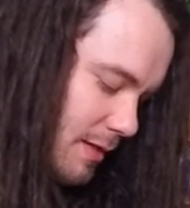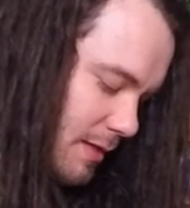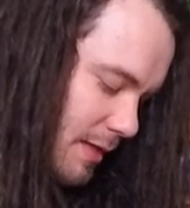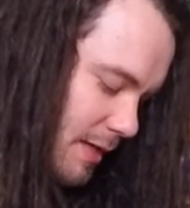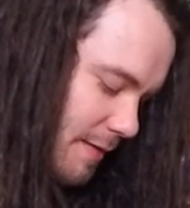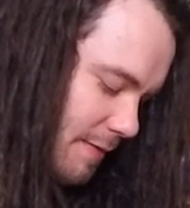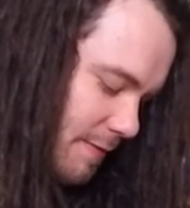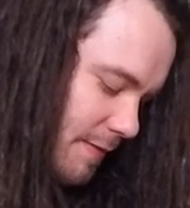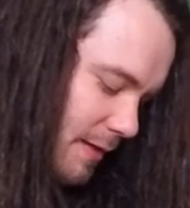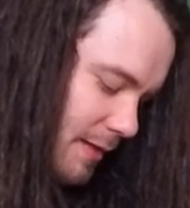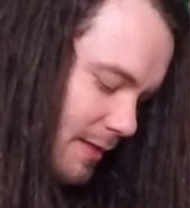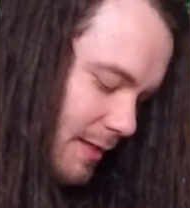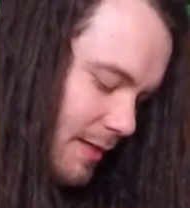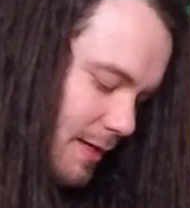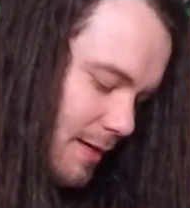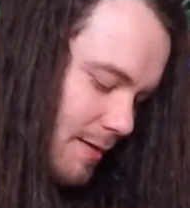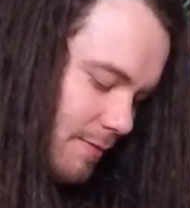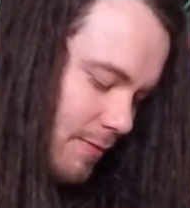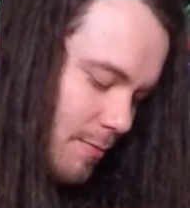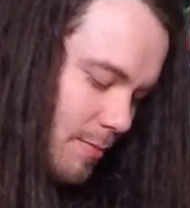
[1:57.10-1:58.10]
that fell in
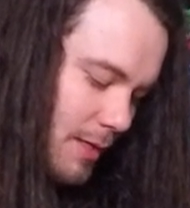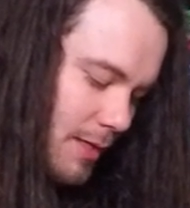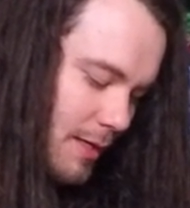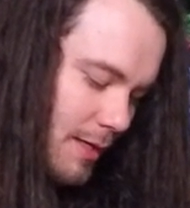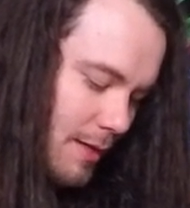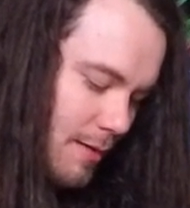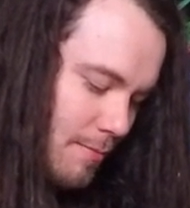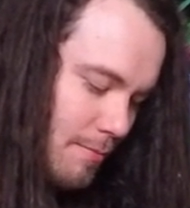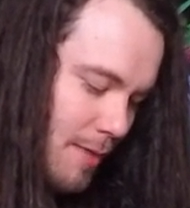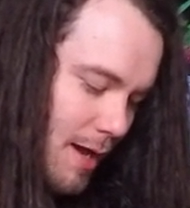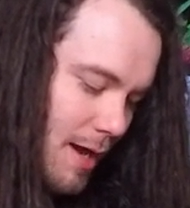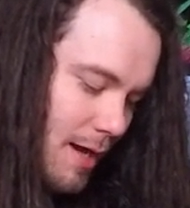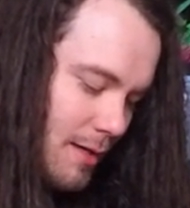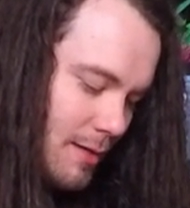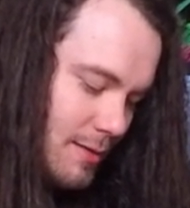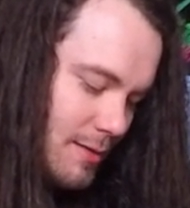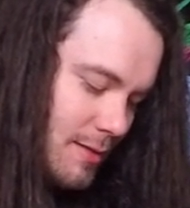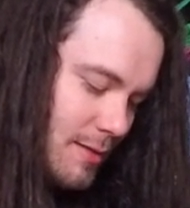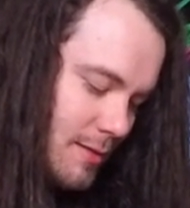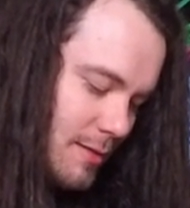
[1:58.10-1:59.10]
there from another
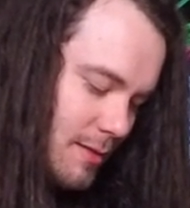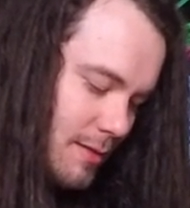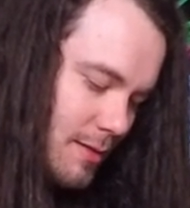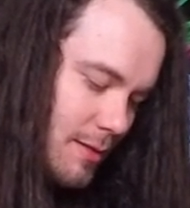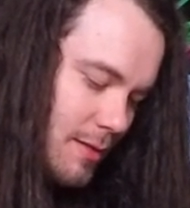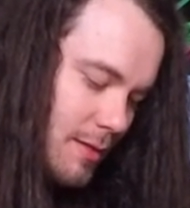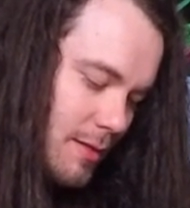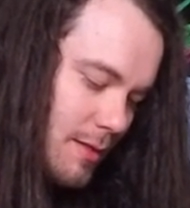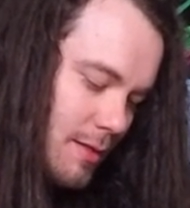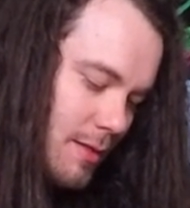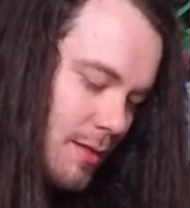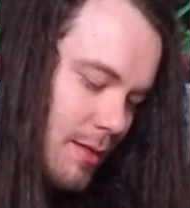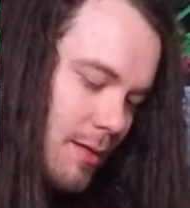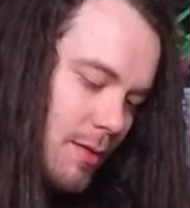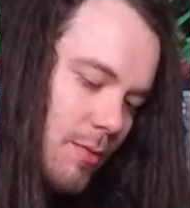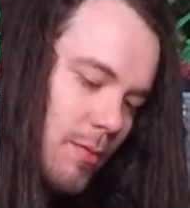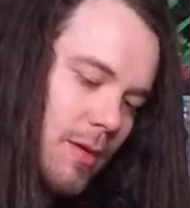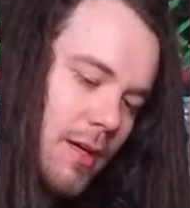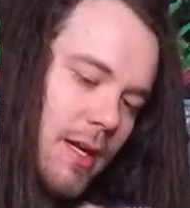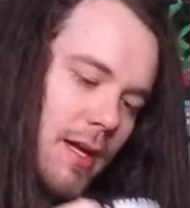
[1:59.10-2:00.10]
box.
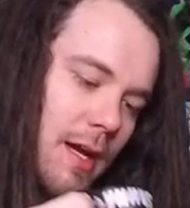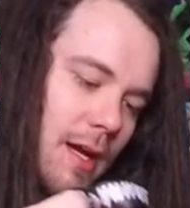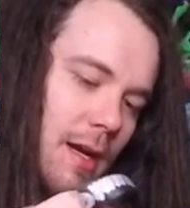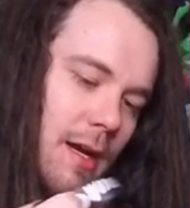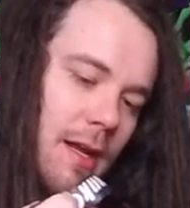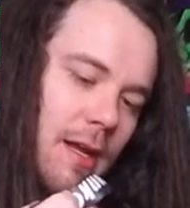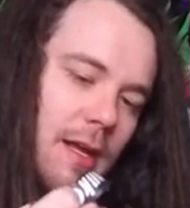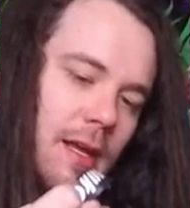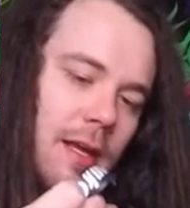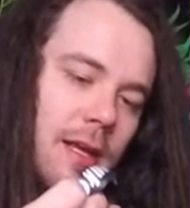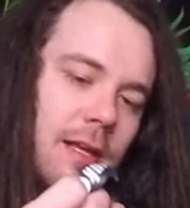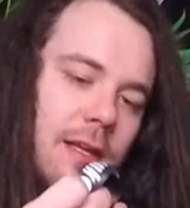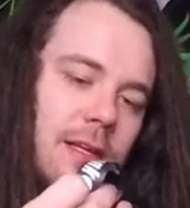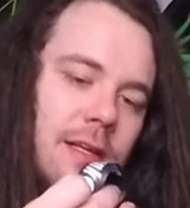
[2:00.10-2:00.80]
We got a